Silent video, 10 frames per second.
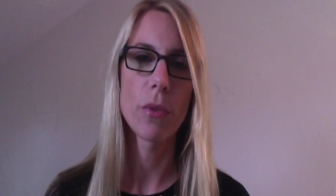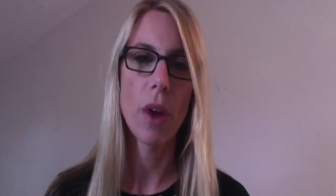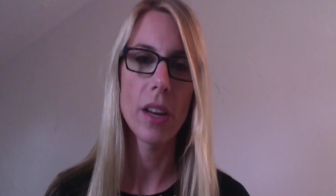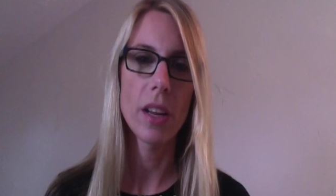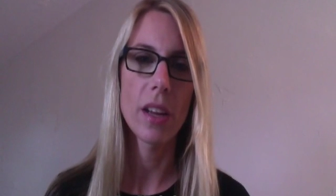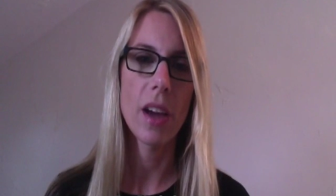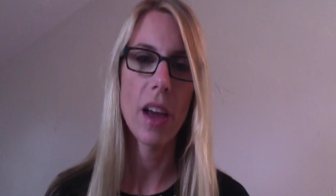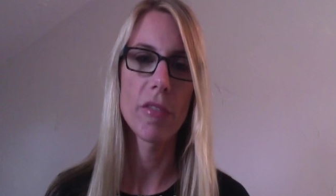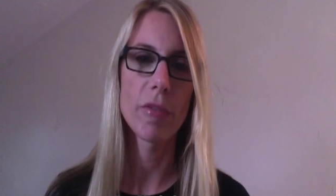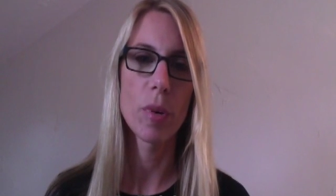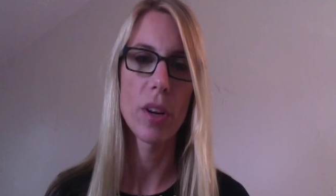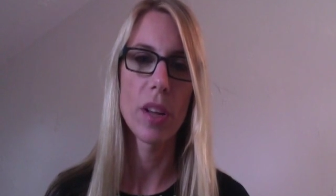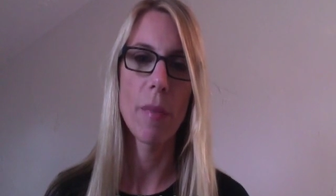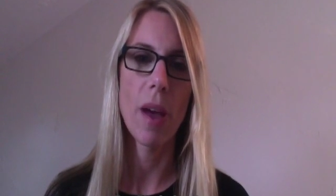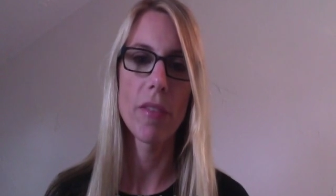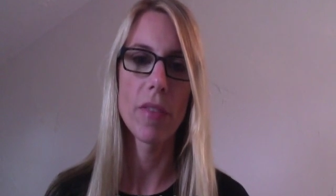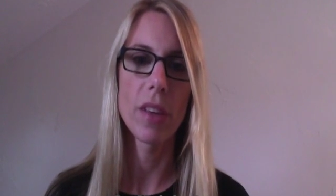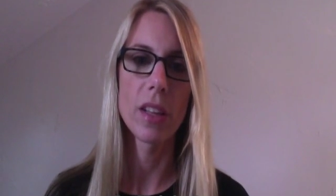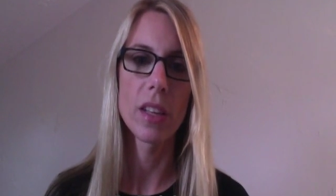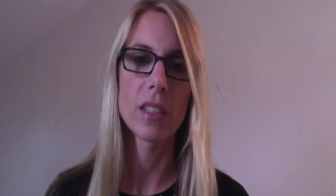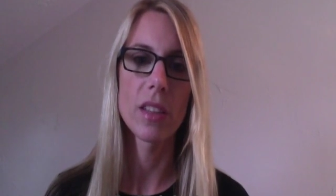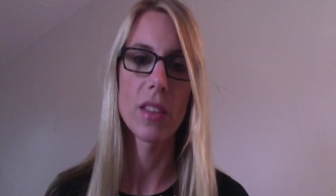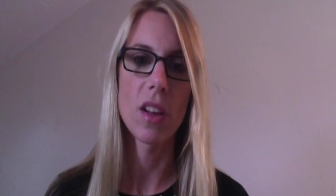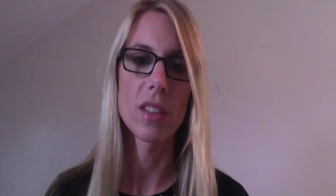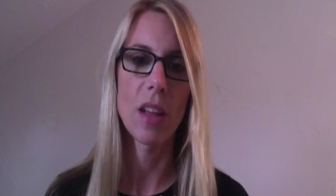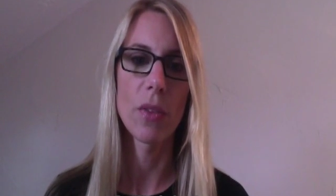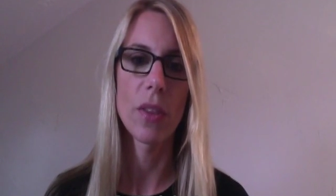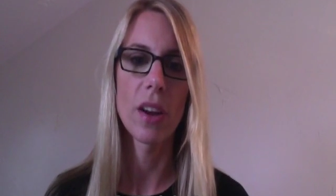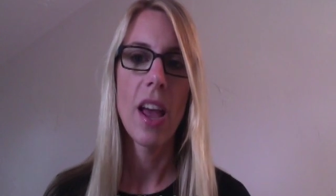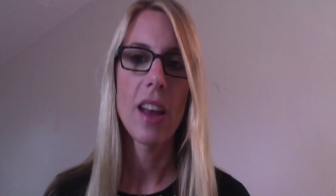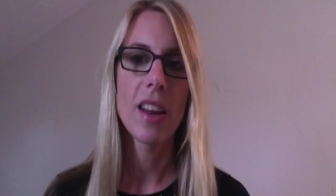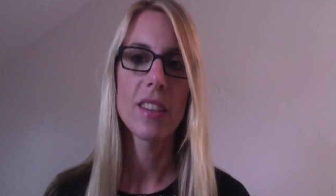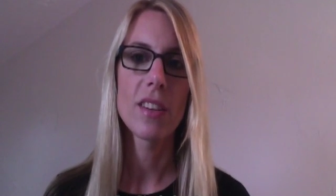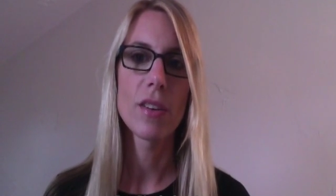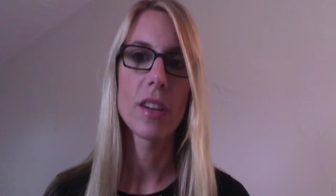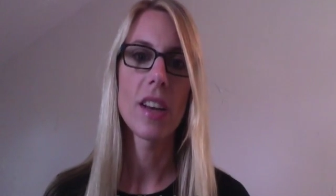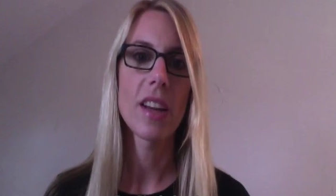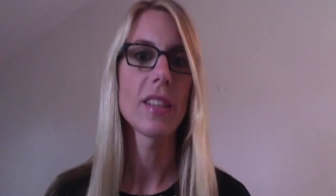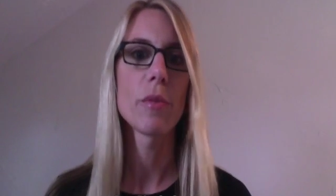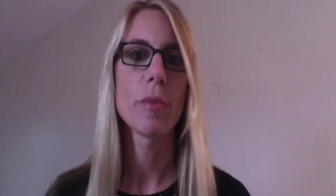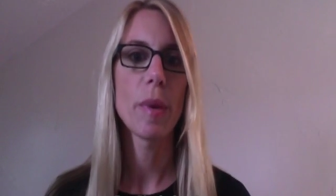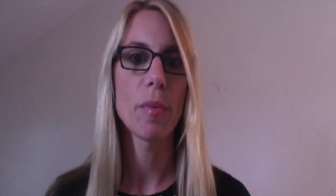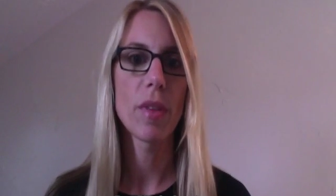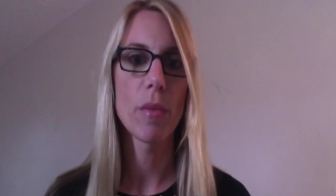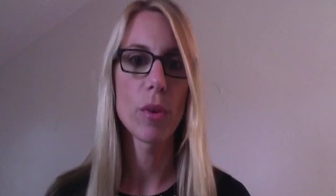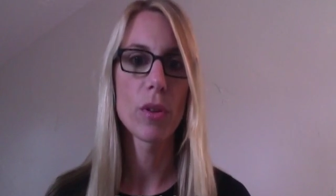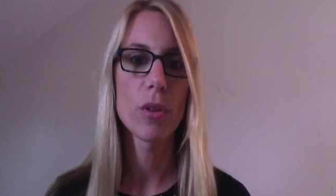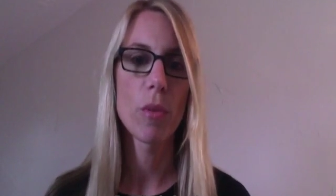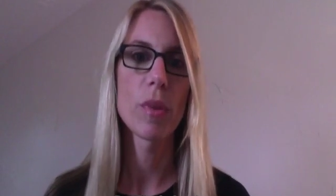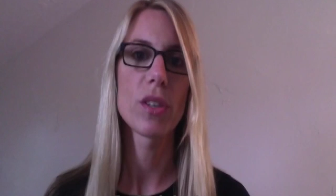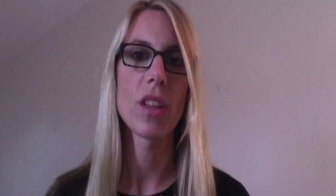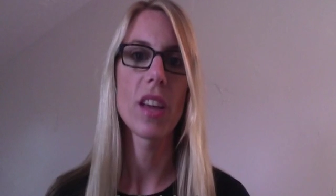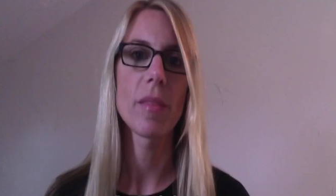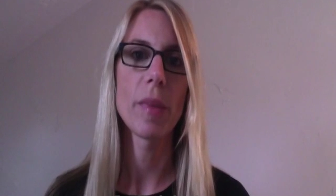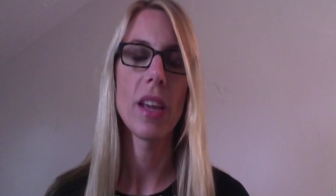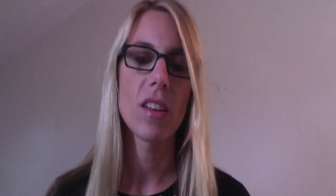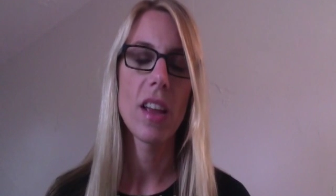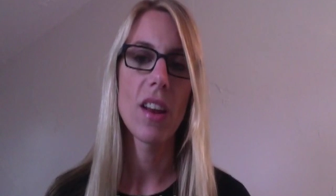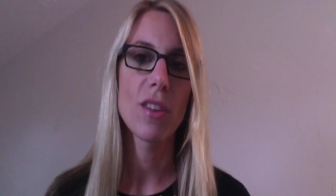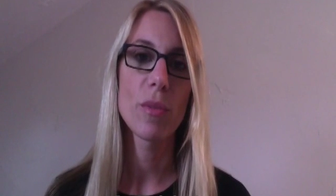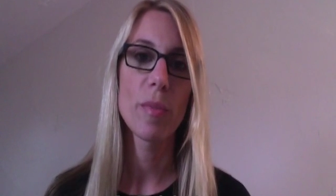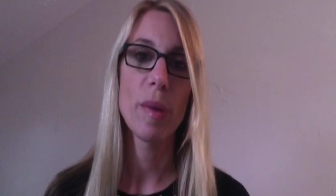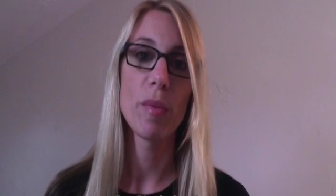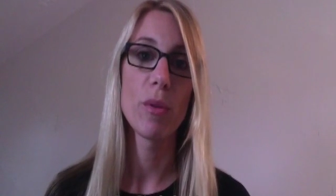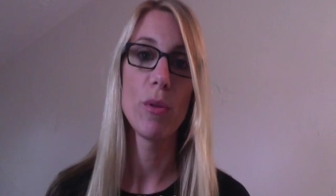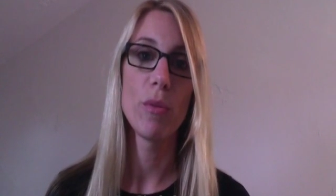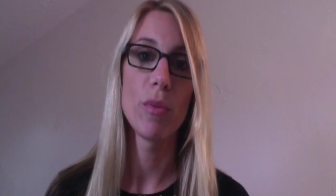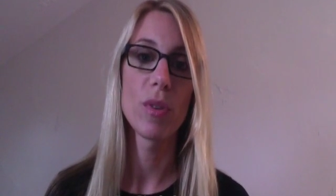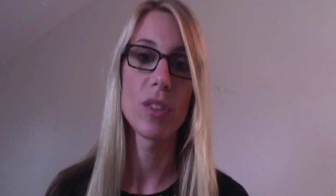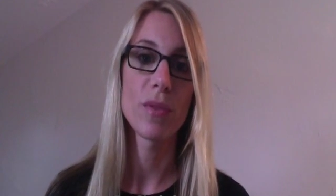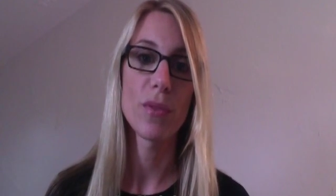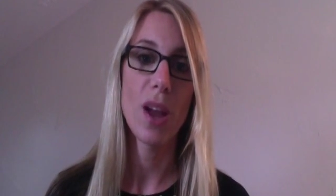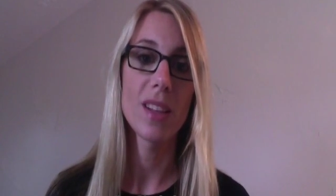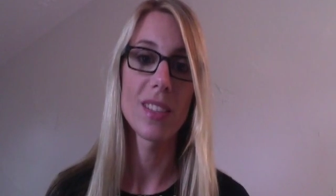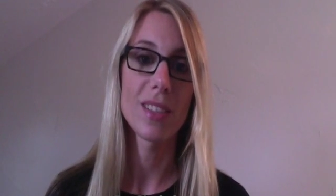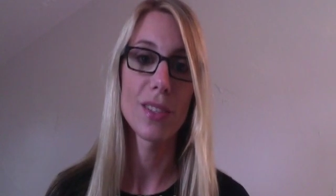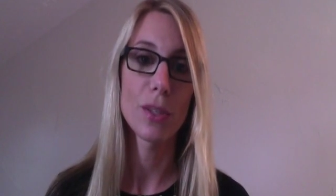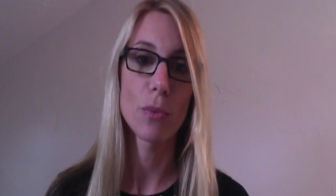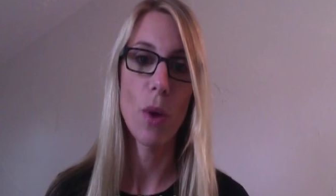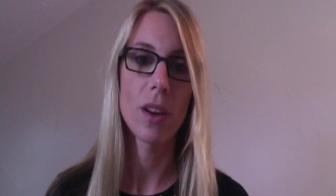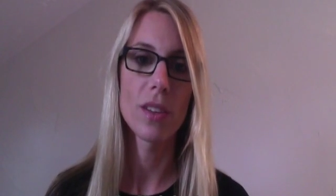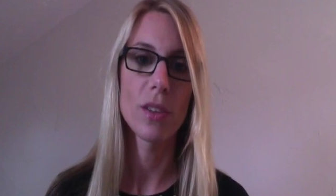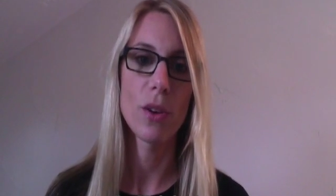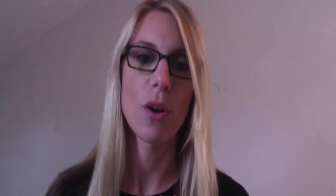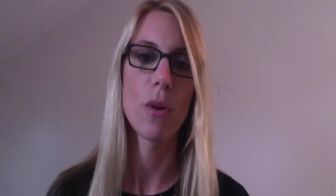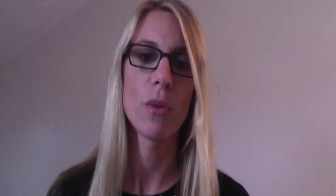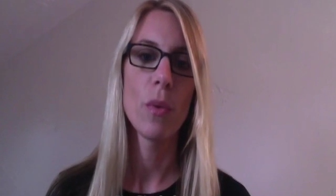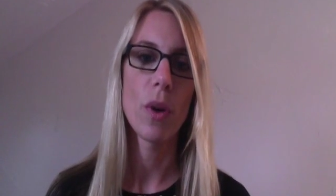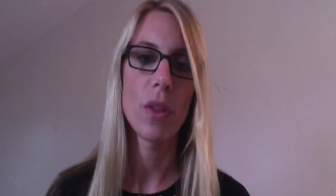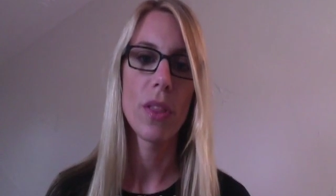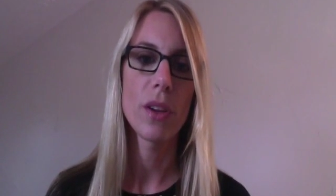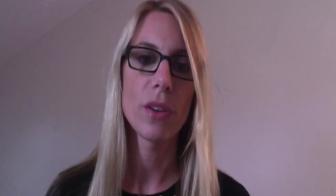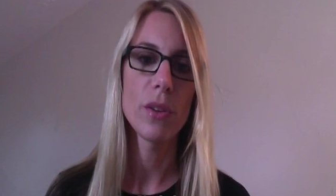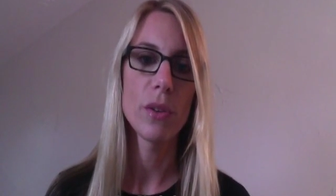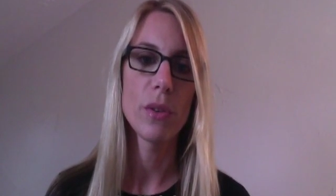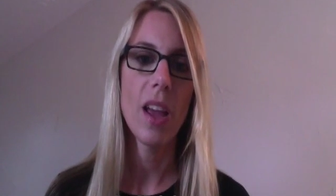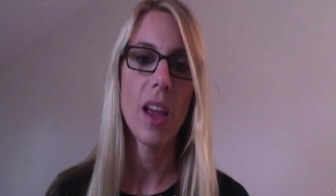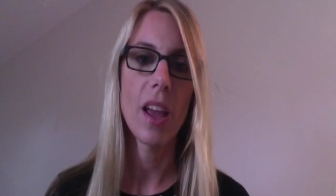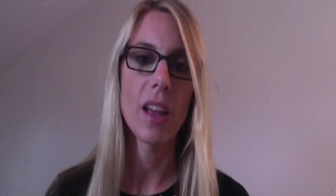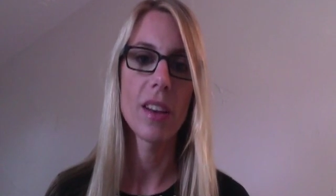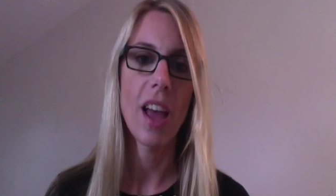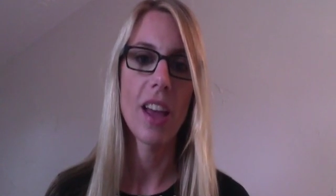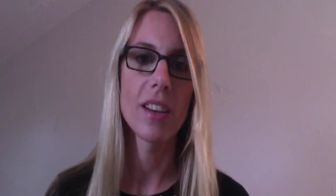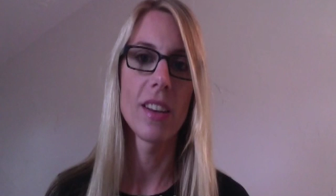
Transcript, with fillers: writing and kind of putting my feelings and thoughts out there. And I started connecting with people that were so much like me, and also people who were just friends and just wanted to know what they could do. And I had